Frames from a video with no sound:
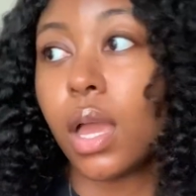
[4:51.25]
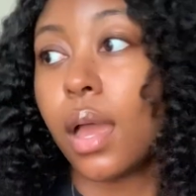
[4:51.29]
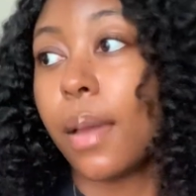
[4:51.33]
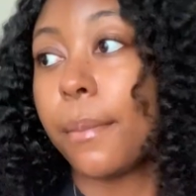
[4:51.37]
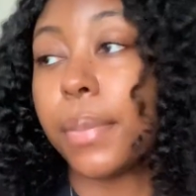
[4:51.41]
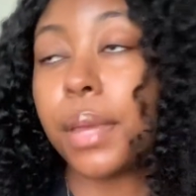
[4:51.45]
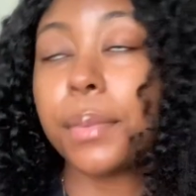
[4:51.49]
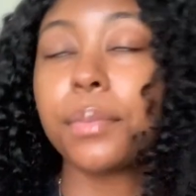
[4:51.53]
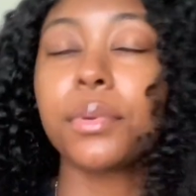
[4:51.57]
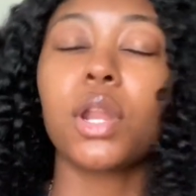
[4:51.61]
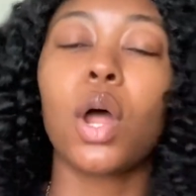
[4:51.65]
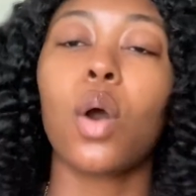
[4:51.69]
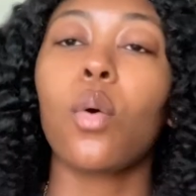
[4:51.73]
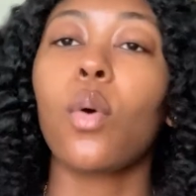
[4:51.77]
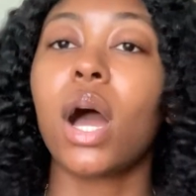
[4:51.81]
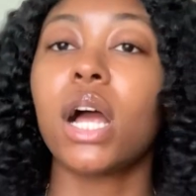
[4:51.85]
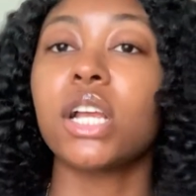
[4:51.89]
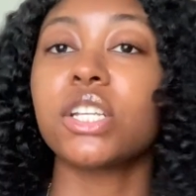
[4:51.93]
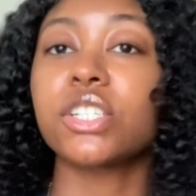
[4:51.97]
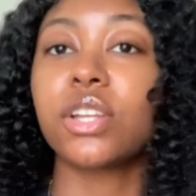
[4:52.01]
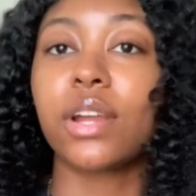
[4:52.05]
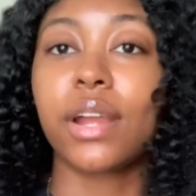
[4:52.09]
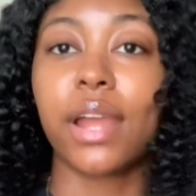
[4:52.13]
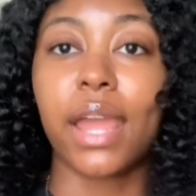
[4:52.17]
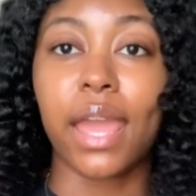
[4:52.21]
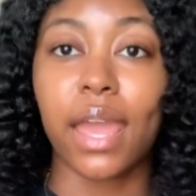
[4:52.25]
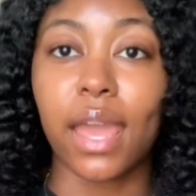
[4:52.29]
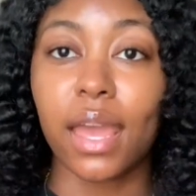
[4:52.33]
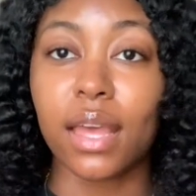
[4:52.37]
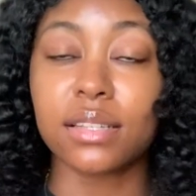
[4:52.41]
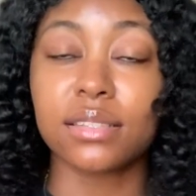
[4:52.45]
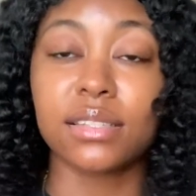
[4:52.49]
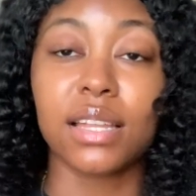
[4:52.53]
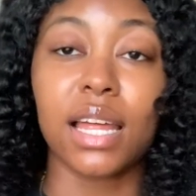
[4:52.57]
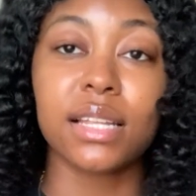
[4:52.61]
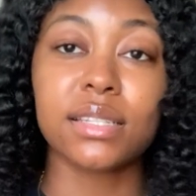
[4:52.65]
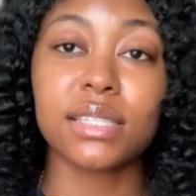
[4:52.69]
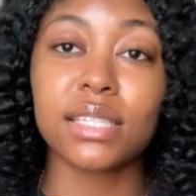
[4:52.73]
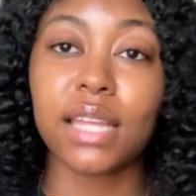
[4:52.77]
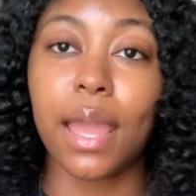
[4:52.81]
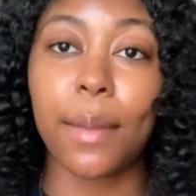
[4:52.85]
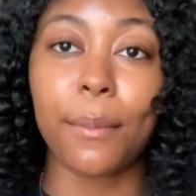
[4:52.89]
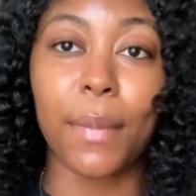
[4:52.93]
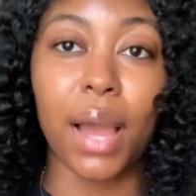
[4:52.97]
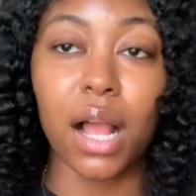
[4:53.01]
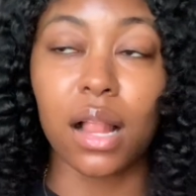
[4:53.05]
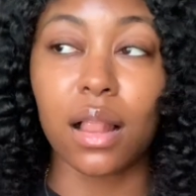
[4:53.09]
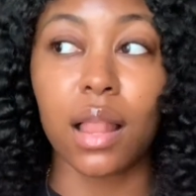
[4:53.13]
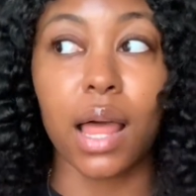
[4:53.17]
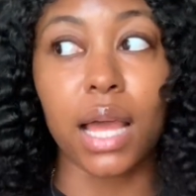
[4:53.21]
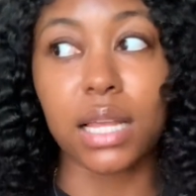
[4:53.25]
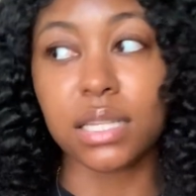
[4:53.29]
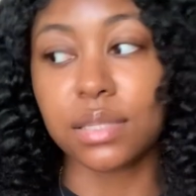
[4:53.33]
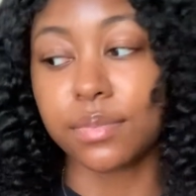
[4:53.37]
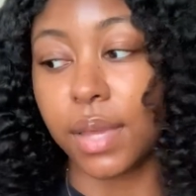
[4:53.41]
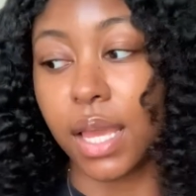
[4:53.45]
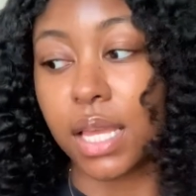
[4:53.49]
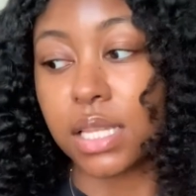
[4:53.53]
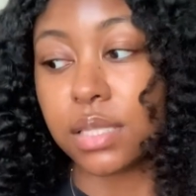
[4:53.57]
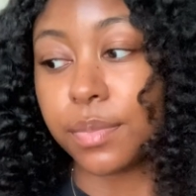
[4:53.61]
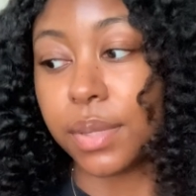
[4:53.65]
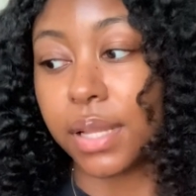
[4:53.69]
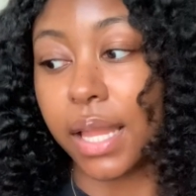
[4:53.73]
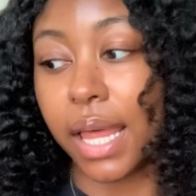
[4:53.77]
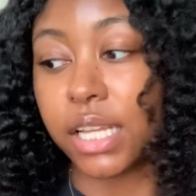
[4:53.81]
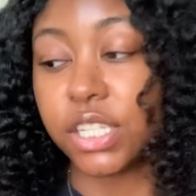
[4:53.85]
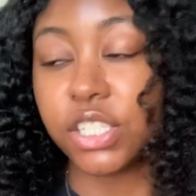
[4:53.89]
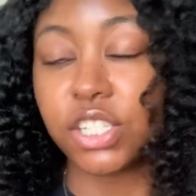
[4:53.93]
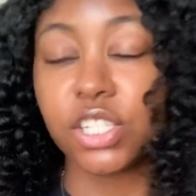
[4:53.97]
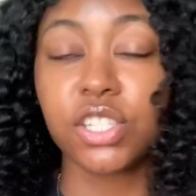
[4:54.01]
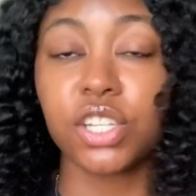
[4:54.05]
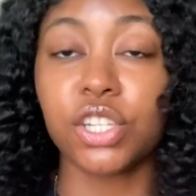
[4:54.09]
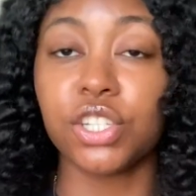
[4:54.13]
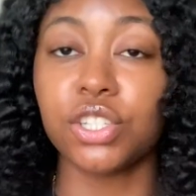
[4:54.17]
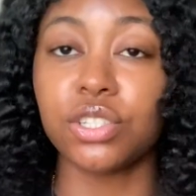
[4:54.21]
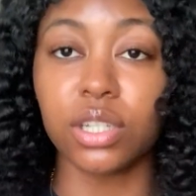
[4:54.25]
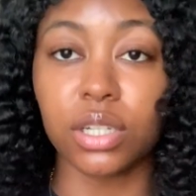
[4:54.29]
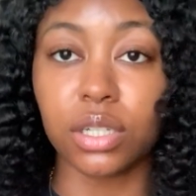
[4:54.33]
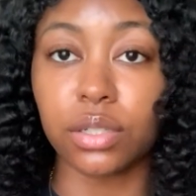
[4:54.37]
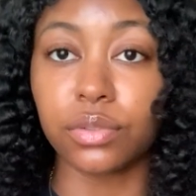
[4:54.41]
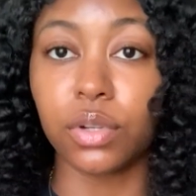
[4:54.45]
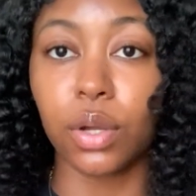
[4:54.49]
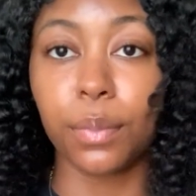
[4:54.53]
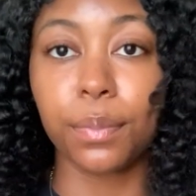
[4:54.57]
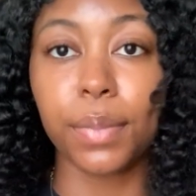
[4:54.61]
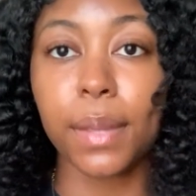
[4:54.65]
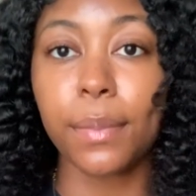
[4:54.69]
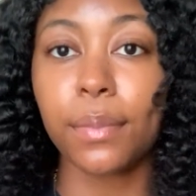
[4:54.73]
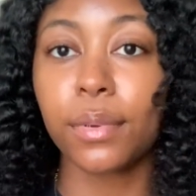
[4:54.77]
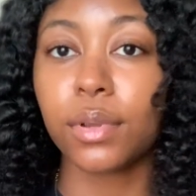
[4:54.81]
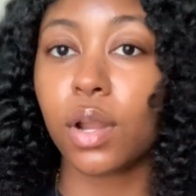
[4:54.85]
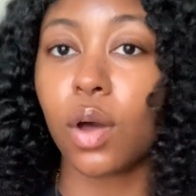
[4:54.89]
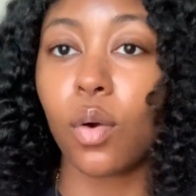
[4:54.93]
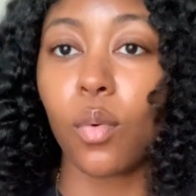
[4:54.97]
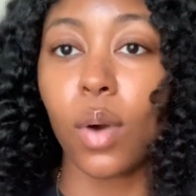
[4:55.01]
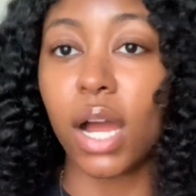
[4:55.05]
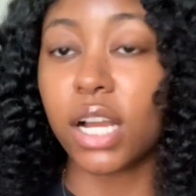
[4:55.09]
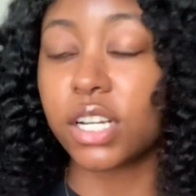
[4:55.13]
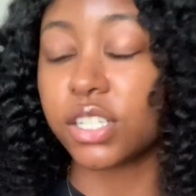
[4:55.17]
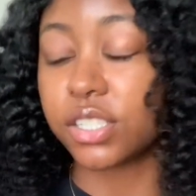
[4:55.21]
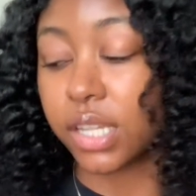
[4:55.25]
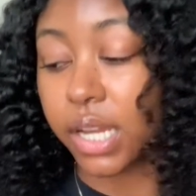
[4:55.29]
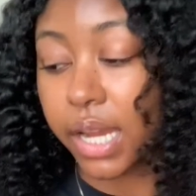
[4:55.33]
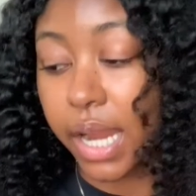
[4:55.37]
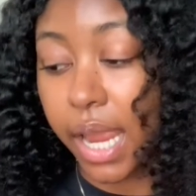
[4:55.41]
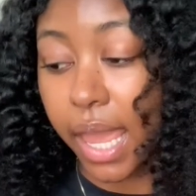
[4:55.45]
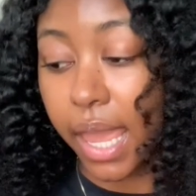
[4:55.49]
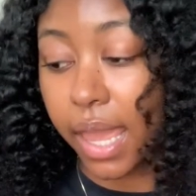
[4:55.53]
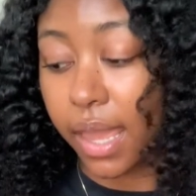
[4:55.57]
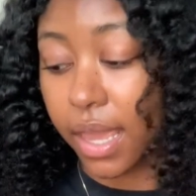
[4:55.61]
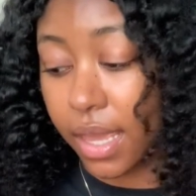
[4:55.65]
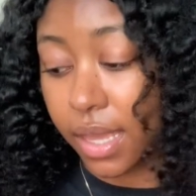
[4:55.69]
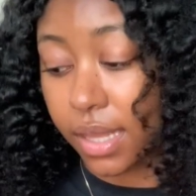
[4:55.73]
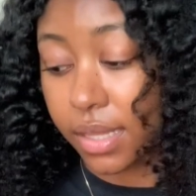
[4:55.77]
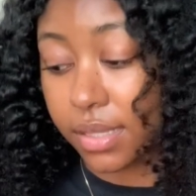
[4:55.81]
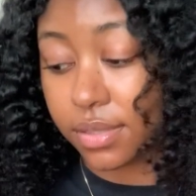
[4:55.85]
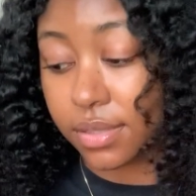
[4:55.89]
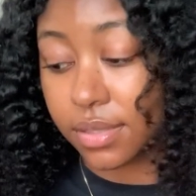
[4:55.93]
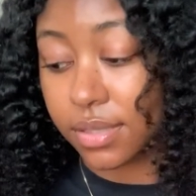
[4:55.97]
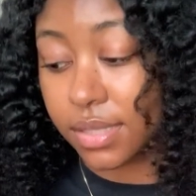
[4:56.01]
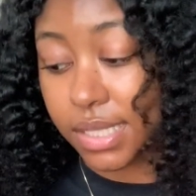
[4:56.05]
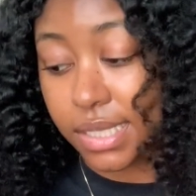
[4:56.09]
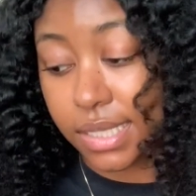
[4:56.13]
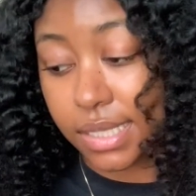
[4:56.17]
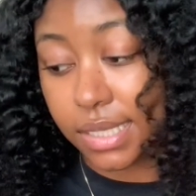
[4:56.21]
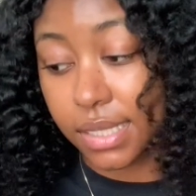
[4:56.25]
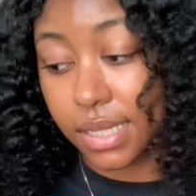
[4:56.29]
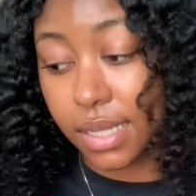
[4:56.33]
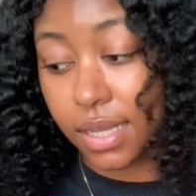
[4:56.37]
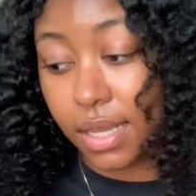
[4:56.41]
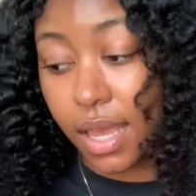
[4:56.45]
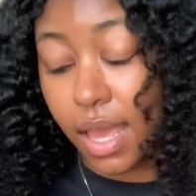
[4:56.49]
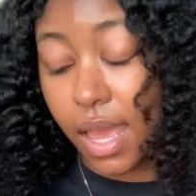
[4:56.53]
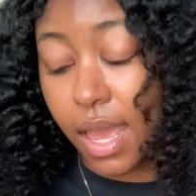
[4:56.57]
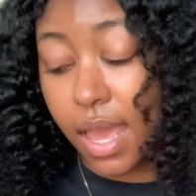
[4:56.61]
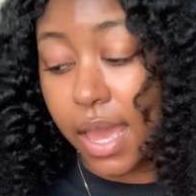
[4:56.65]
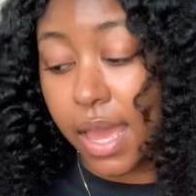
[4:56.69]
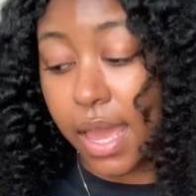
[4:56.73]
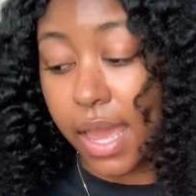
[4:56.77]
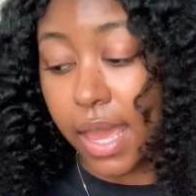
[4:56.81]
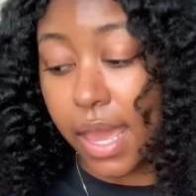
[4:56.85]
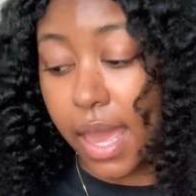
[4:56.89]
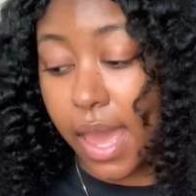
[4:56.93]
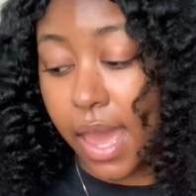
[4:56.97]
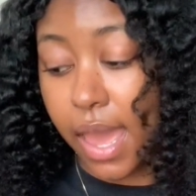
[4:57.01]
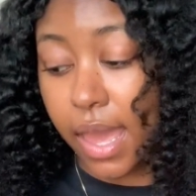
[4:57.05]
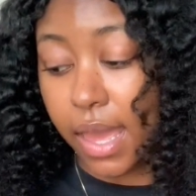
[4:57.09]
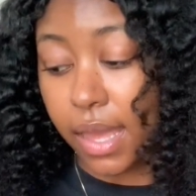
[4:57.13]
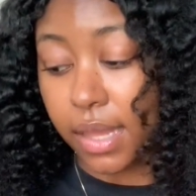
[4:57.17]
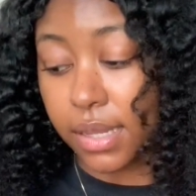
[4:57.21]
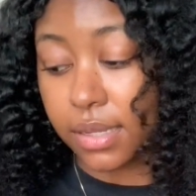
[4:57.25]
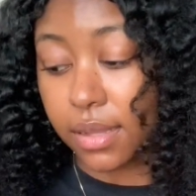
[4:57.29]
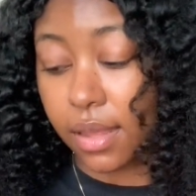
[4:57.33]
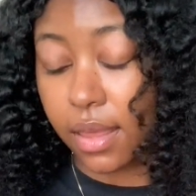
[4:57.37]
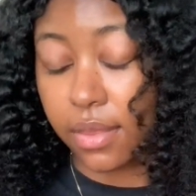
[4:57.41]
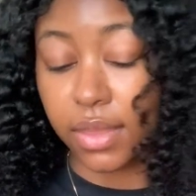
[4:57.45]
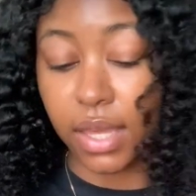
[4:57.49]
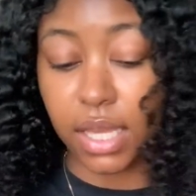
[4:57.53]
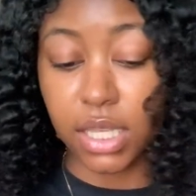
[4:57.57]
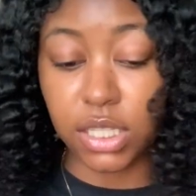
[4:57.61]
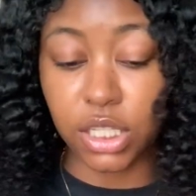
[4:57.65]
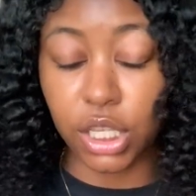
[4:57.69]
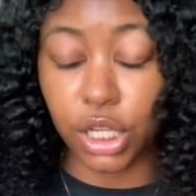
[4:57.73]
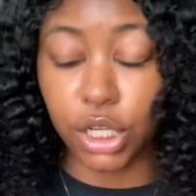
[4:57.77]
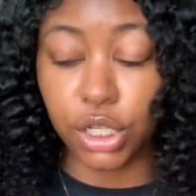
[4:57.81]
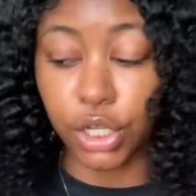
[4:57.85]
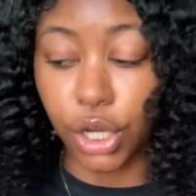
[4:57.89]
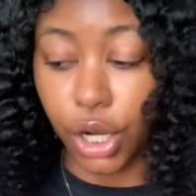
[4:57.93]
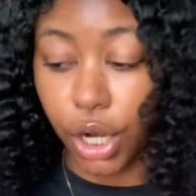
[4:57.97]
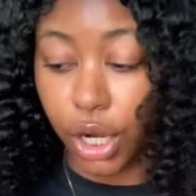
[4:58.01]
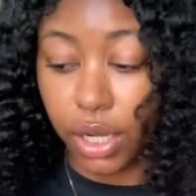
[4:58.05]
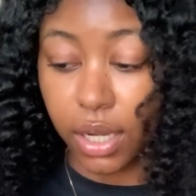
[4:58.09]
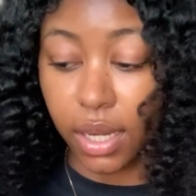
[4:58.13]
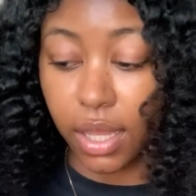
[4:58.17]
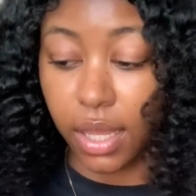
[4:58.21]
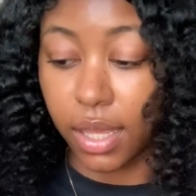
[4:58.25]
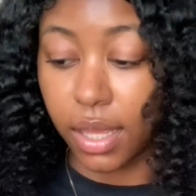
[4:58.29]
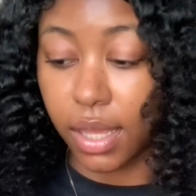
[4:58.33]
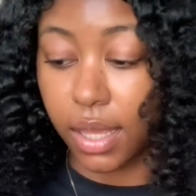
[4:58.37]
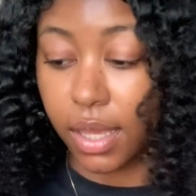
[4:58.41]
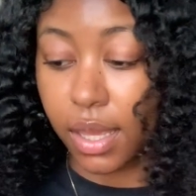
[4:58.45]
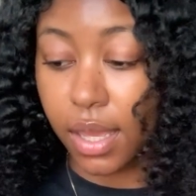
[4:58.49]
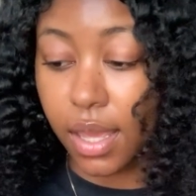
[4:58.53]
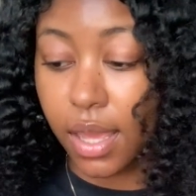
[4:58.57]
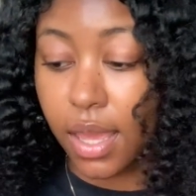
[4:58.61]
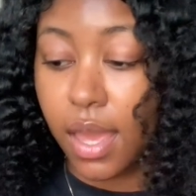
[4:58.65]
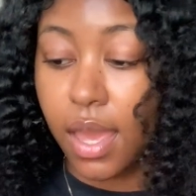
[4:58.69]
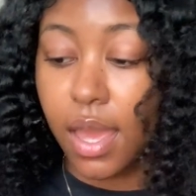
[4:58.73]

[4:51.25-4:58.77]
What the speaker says: People don't wash their hands. Not saying my classmates, but like just in general, people don't wash their hands and things get dirty.